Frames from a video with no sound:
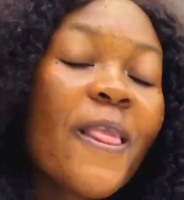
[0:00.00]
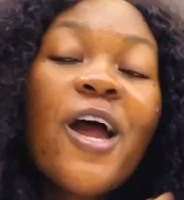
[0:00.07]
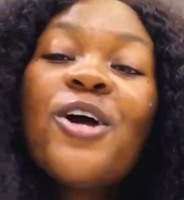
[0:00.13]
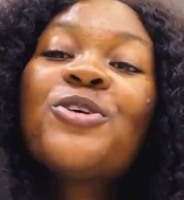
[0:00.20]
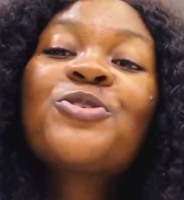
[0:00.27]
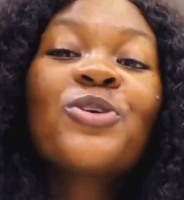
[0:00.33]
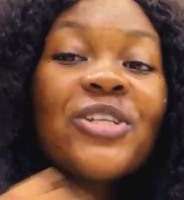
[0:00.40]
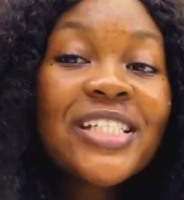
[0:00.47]

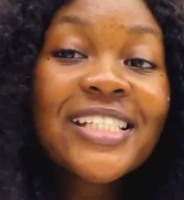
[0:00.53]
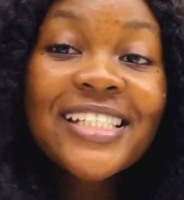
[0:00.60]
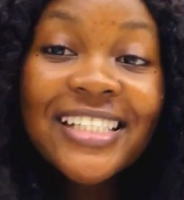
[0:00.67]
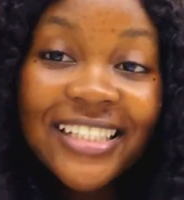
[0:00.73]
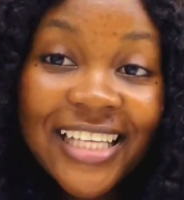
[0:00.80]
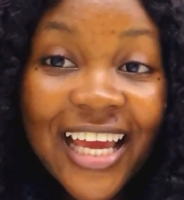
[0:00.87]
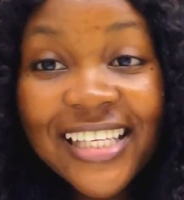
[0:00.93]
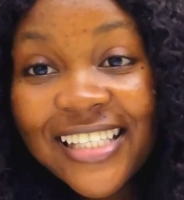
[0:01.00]
So the
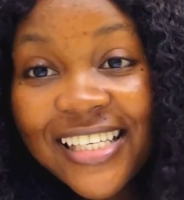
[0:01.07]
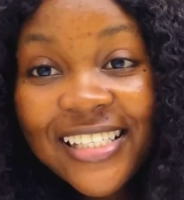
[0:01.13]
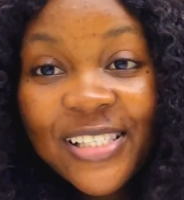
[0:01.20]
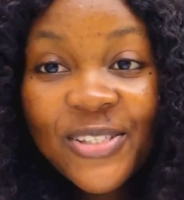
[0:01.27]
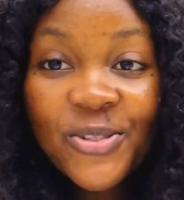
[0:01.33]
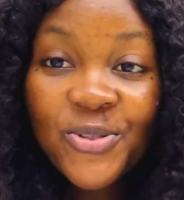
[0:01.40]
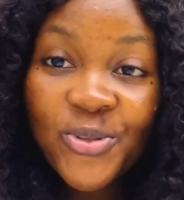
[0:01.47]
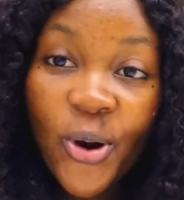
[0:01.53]

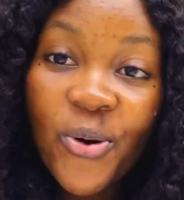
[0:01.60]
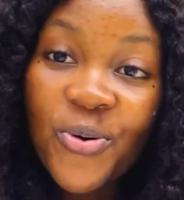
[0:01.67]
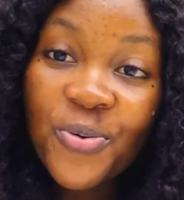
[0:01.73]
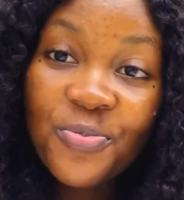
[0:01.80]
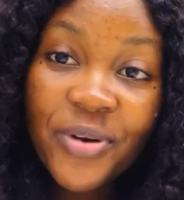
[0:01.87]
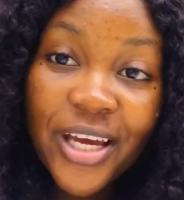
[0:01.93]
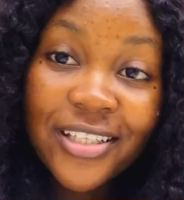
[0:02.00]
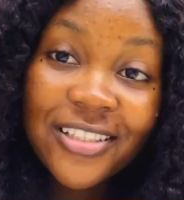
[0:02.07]
13th
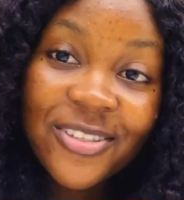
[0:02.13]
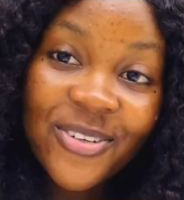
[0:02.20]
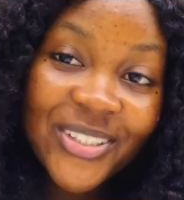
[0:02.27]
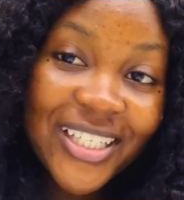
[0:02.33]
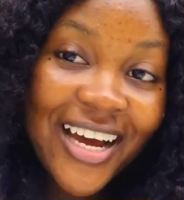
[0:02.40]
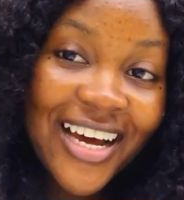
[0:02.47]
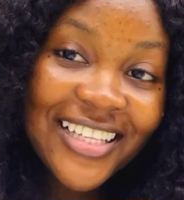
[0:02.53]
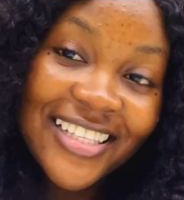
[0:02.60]
document
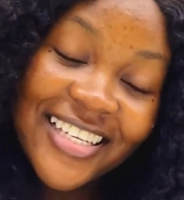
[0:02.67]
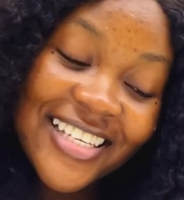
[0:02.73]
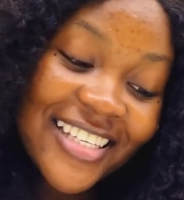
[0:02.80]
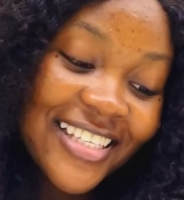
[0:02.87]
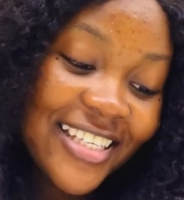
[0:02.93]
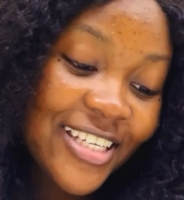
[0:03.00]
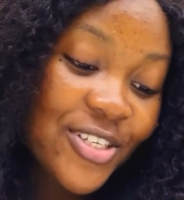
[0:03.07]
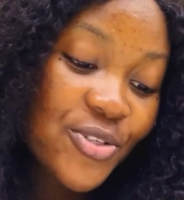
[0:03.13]
on our
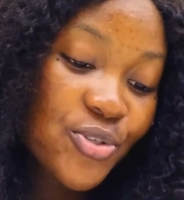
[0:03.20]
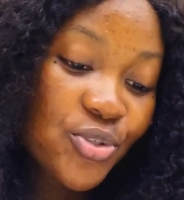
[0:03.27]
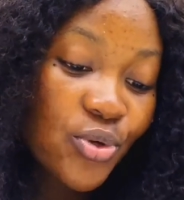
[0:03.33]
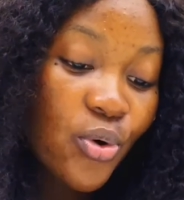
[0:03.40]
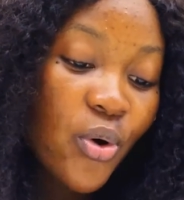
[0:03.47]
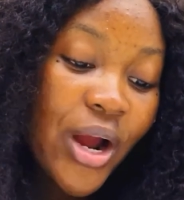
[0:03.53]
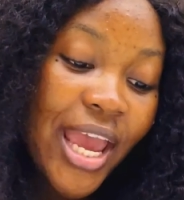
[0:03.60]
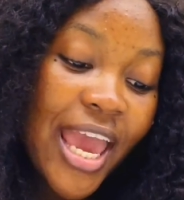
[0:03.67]
list is
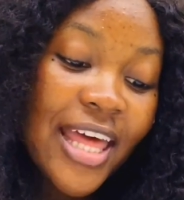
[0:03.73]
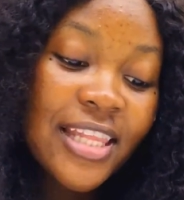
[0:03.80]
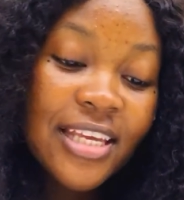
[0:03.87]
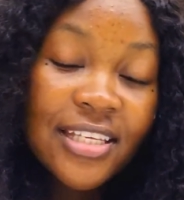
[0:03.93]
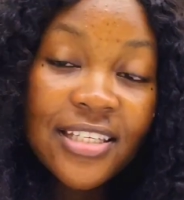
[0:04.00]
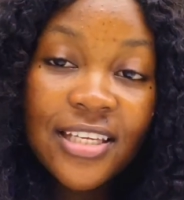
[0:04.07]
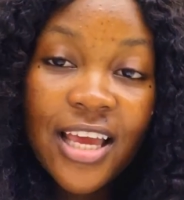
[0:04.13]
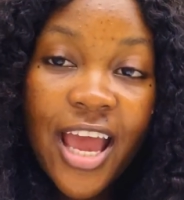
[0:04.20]
your
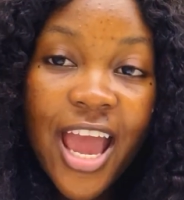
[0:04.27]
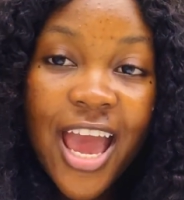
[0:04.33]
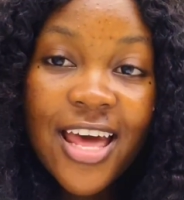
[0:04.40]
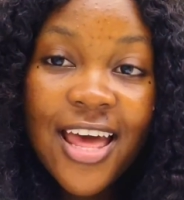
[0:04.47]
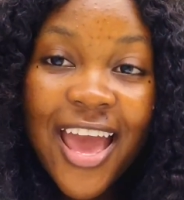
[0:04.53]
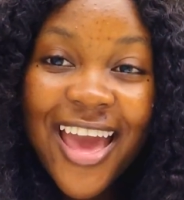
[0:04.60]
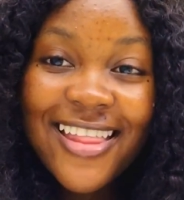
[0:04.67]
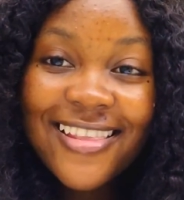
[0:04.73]

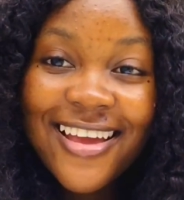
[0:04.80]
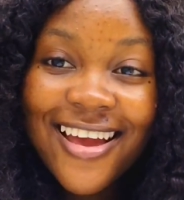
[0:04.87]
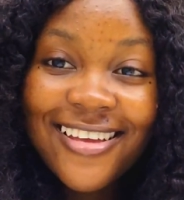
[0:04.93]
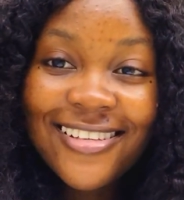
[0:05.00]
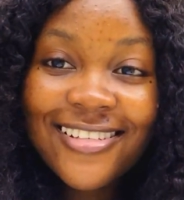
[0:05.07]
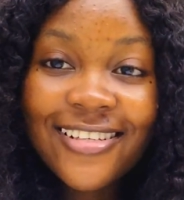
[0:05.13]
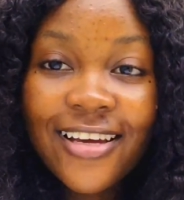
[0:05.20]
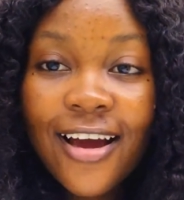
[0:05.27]

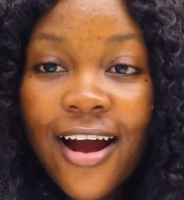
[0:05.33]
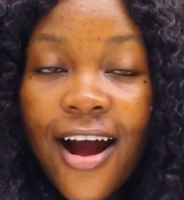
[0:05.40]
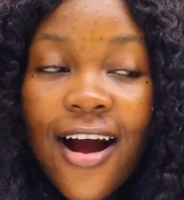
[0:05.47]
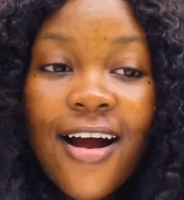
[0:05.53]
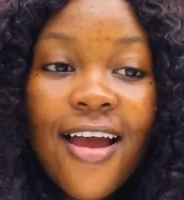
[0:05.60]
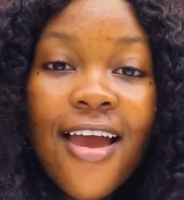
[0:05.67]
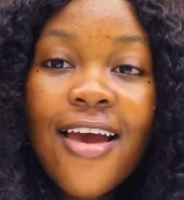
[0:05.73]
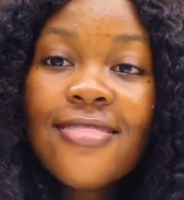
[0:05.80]

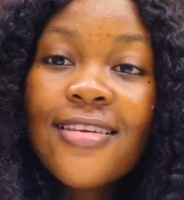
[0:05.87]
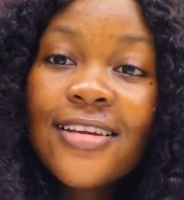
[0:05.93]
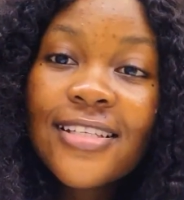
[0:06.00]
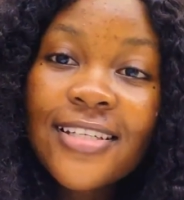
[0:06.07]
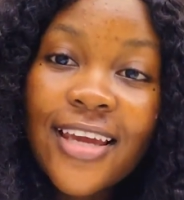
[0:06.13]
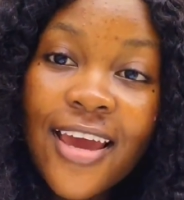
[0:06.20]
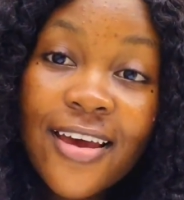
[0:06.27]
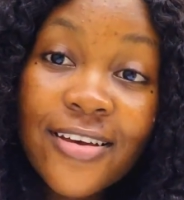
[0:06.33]

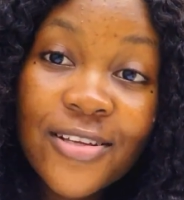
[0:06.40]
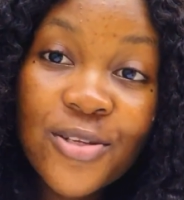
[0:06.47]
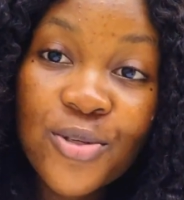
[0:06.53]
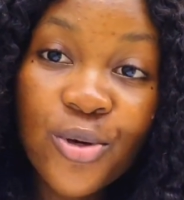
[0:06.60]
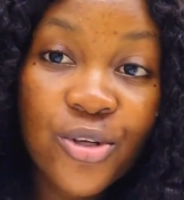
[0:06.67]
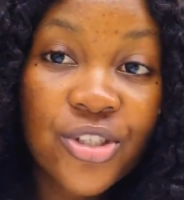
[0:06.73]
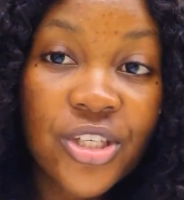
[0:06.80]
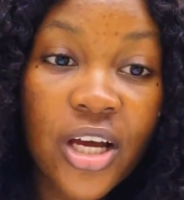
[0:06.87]
NHL
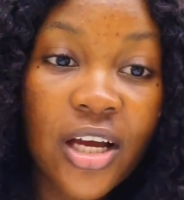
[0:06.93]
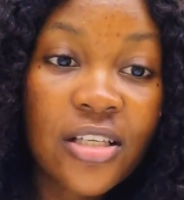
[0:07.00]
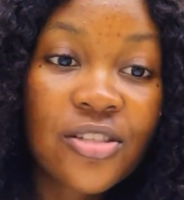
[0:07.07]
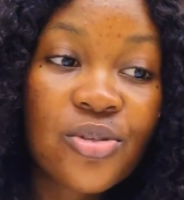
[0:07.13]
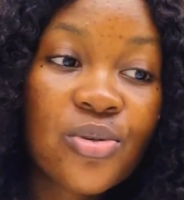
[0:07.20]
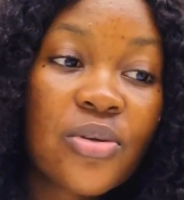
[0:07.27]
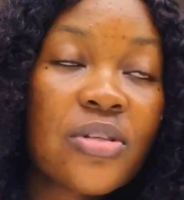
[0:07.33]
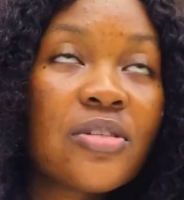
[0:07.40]
surcharge.
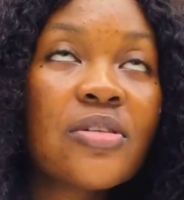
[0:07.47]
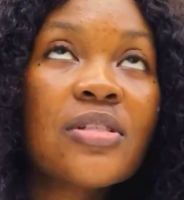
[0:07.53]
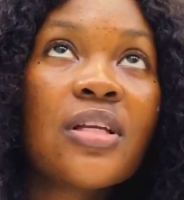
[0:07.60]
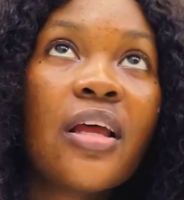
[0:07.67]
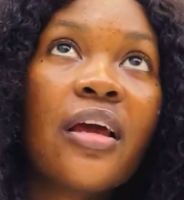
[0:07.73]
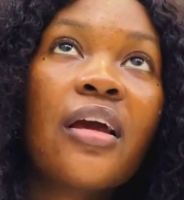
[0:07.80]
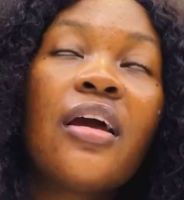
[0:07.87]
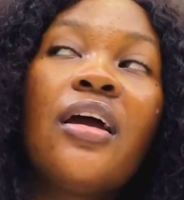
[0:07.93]
This was just
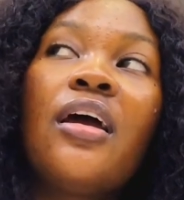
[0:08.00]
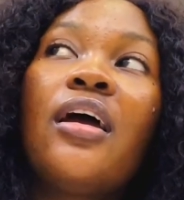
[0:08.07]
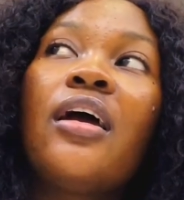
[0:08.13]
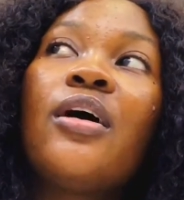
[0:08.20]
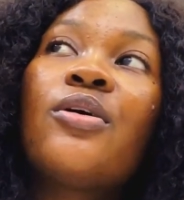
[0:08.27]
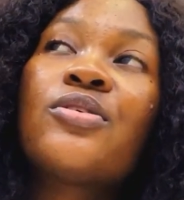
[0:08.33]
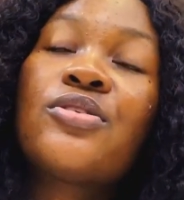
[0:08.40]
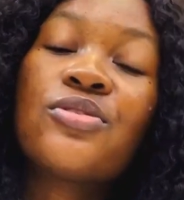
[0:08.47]
like
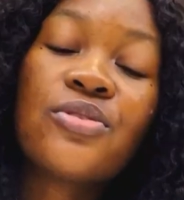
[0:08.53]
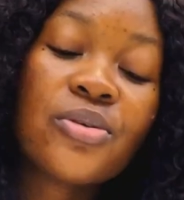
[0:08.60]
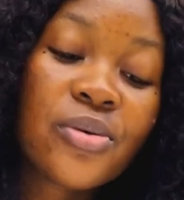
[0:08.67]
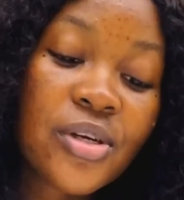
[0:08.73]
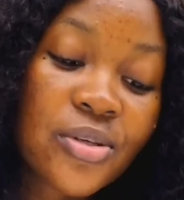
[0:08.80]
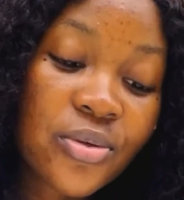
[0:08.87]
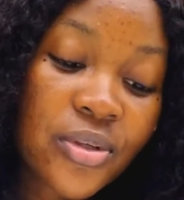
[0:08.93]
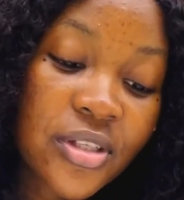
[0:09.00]
health
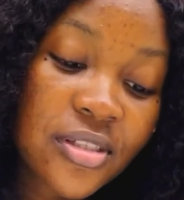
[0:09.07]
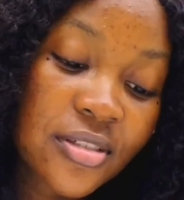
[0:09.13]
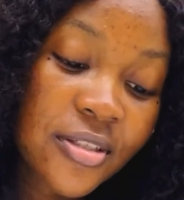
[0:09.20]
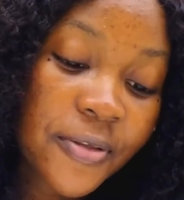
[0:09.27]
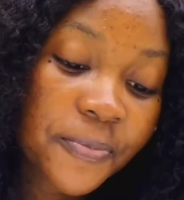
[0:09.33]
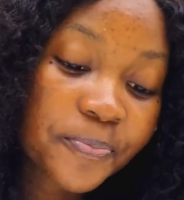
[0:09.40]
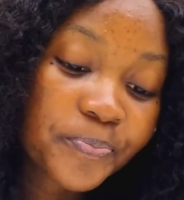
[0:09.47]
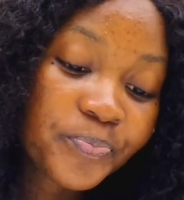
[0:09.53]
insurance or this
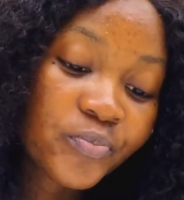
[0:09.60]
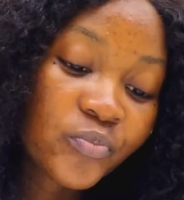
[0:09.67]
thing.